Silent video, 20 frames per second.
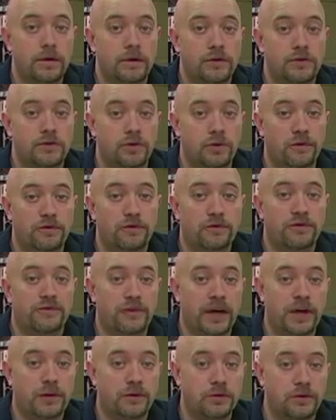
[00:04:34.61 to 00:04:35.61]
So if you
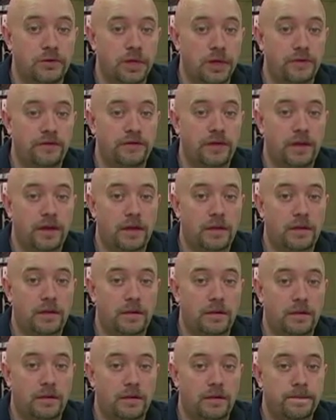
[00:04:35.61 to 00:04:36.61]
find yourself
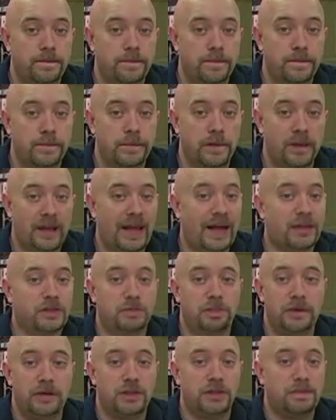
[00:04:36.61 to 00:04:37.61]
in
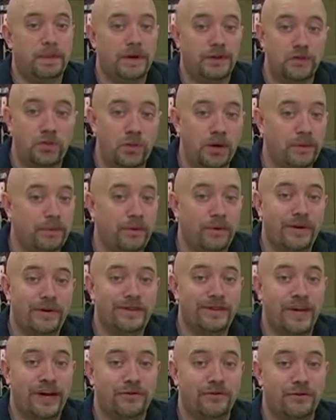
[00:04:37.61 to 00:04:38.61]
last place by 20
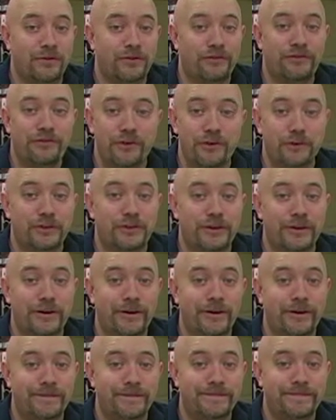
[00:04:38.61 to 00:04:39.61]
points after the first
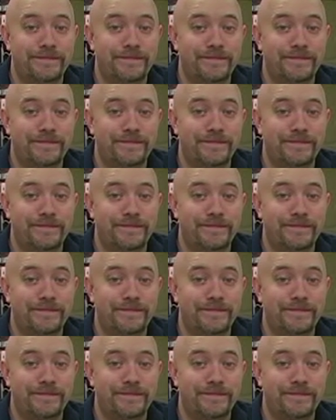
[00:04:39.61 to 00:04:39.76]
year,